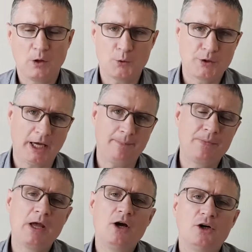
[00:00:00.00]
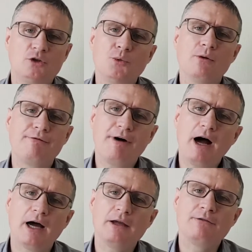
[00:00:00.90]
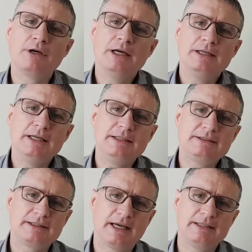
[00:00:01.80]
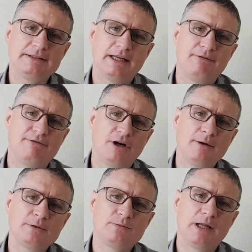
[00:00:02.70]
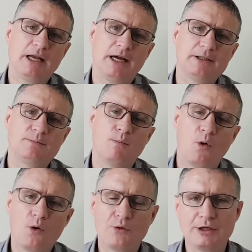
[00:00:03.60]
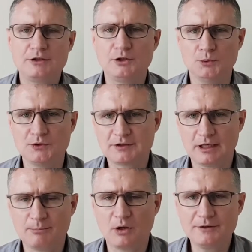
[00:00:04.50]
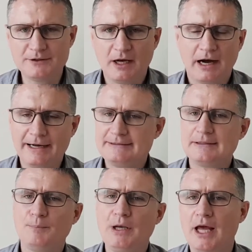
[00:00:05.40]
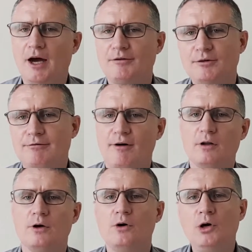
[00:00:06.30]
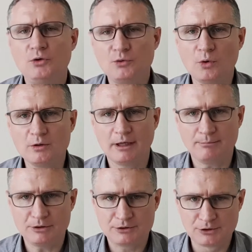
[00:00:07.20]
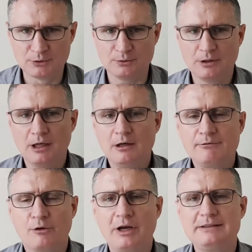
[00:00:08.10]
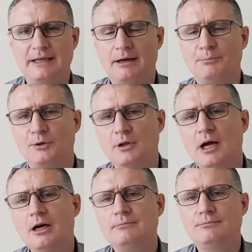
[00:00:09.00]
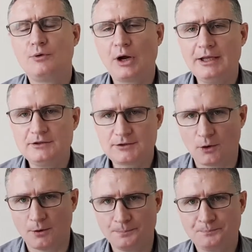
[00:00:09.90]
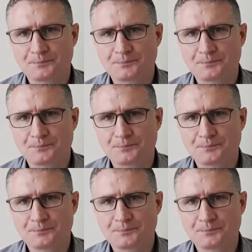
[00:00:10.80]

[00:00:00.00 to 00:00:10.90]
Okay. Rule 5, it says that verbs that has more than two syllables, I simply have to follow rule number 2. For example, brainstorm.